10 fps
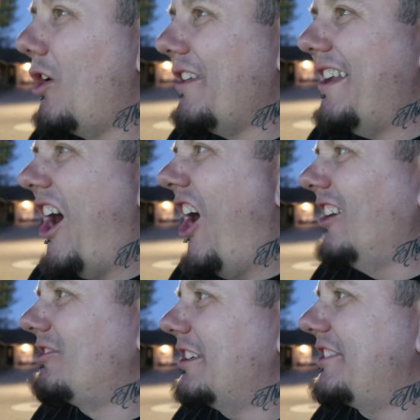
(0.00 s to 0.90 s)
More than a
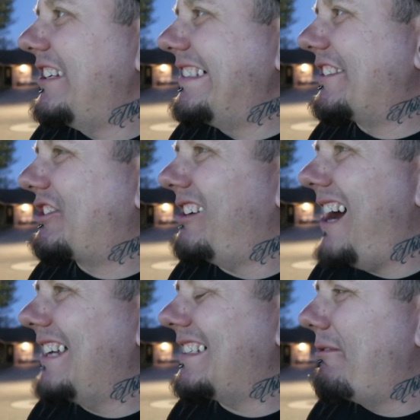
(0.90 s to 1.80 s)
hundred? Jesus
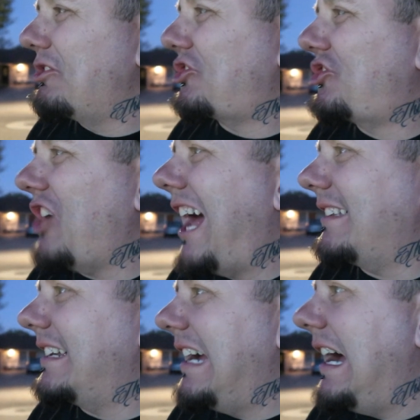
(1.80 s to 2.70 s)
Christ! I would have
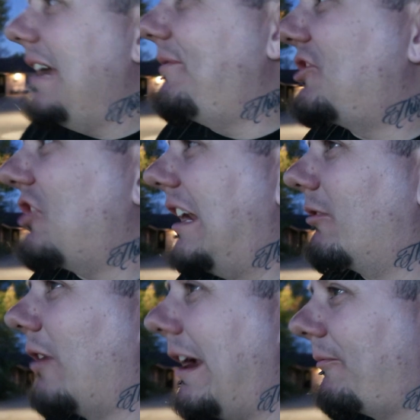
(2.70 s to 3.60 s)
shot the guy if he tried
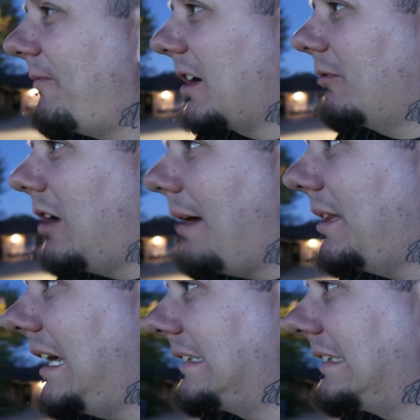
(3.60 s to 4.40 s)
to ramp, fucking rob me